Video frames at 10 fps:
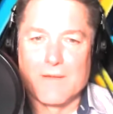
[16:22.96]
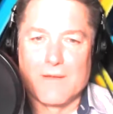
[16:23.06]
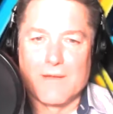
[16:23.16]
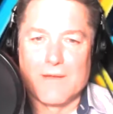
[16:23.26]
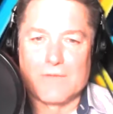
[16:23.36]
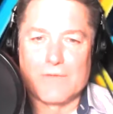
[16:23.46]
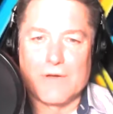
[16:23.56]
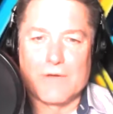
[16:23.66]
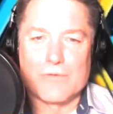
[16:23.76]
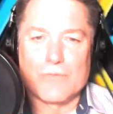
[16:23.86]
And
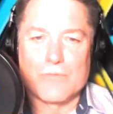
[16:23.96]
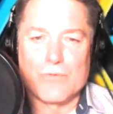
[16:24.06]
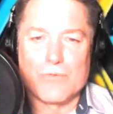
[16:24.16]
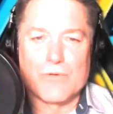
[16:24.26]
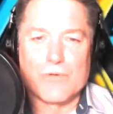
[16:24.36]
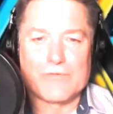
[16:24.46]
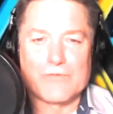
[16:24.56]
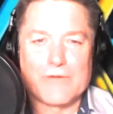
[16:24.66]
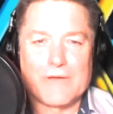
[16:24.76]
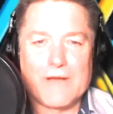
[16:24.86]
Don noticed
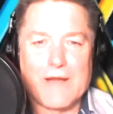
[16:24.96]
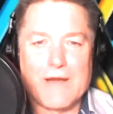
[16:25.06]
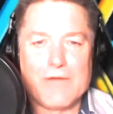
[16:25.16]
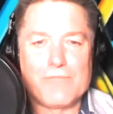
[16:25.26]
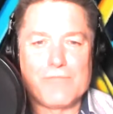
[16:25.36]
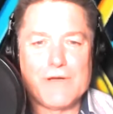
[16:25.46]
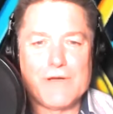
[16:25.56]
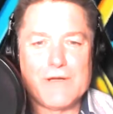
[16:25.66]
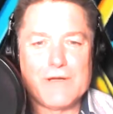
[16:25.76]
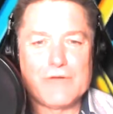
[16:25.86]
that
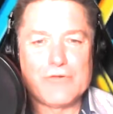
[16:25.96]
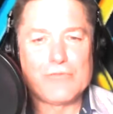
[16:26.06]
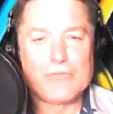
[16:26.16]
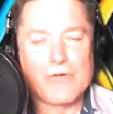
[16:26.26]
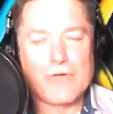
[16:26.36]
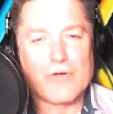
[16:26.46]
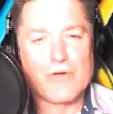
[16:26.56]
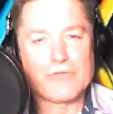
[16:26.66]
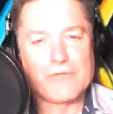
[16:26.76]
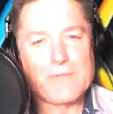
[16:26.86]
every used car
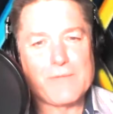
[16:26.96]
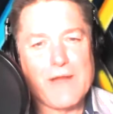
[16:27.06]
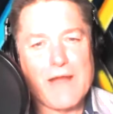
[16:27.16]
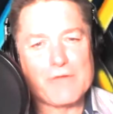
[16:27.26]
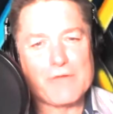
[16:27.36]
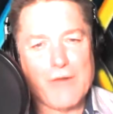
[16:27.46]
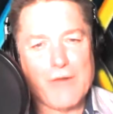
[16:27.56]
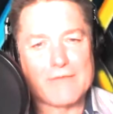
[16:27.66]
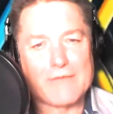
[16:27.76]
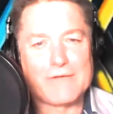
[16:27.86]
seemed to have a
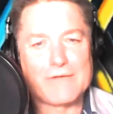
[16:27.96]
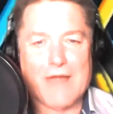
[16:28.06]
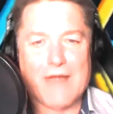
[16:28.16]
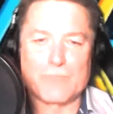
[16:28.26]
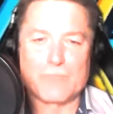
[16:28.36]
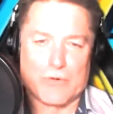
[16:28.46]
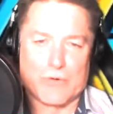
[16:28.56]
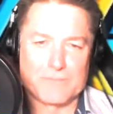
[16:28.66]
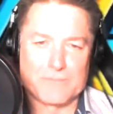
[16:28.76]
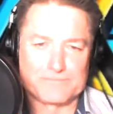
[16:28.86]
cracked dashboard.
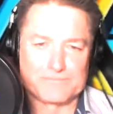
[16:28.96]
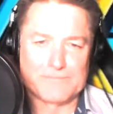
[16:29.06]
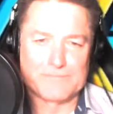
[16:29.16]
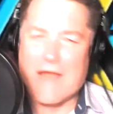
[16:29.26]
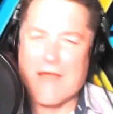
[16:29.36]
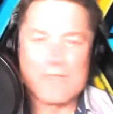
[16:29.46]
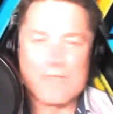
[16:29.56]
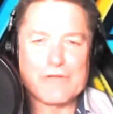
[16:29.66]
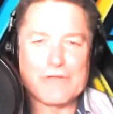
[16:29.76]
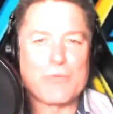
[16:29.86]
Every
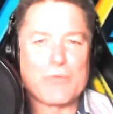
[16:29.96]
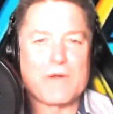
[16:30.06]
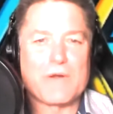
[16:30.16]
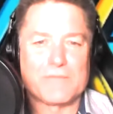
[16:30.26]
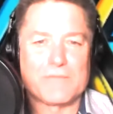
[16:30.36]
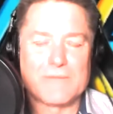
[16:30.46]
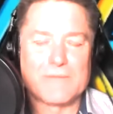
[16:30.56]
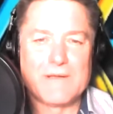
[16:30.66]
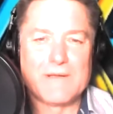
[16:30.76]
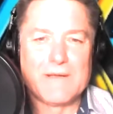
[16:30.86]
single one of them.
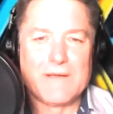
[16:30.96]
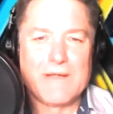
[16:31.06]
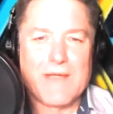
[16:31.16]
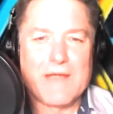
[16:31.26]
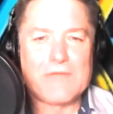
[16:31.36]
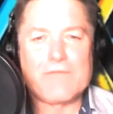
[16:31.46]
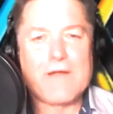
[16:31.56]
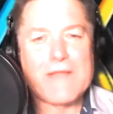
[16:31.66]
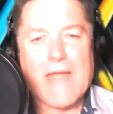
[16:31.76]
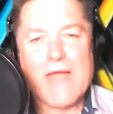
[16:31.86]
And he
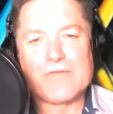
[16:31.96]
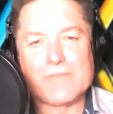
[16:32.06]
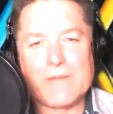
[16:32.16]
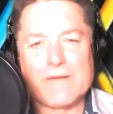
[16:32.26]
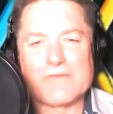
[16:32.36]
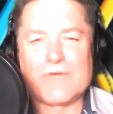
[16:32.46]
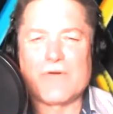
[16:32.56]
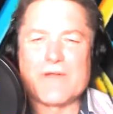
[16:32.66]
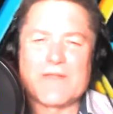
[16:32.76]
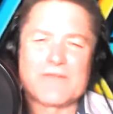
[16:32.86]
finally asked about this. Oh
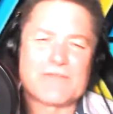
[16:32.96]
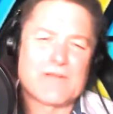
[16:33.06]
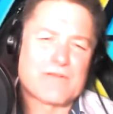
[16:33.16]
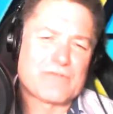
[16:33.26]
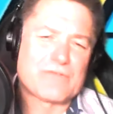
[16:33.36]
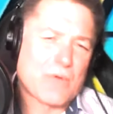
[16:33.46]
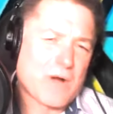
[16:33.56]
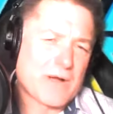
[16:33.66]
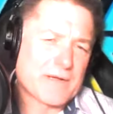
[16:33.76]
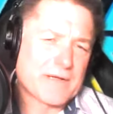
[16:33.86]
yeah, the sun is so
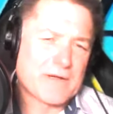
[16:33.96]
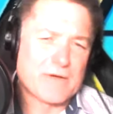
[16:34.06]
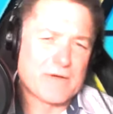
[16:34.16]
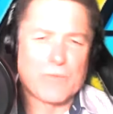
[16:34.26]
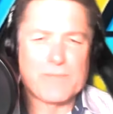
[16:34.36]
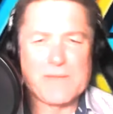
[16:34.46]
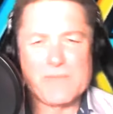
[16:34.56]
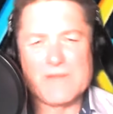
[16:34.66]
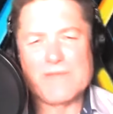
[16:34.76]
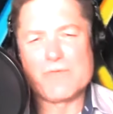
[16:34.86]
hot here. And when
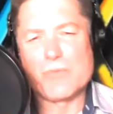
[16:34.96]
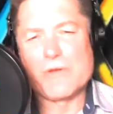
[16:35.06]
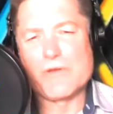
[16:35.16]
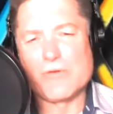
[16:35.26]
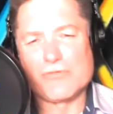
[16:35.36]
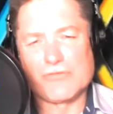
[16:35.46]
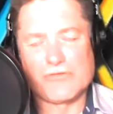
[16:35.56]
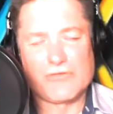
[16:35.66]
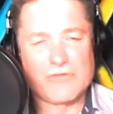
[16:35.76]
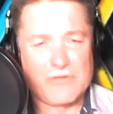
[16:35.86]
people leave their windows
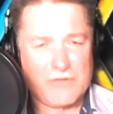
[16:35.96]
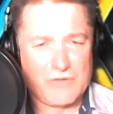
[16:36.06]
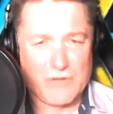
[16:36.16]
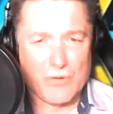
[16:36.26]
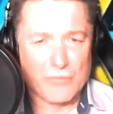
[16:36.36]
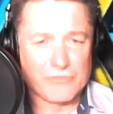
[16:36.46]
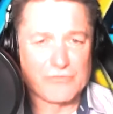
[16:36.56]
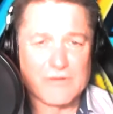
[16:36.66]
closed,